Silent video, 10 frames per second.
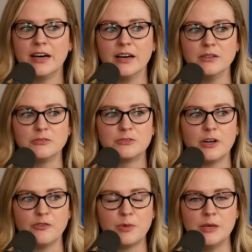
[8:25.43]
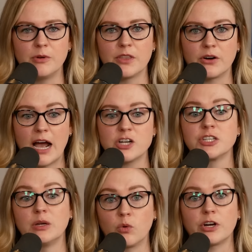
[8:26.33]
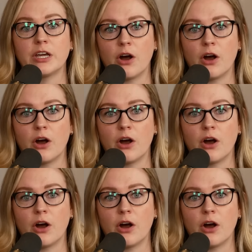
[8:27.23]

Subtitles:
of people that are actually working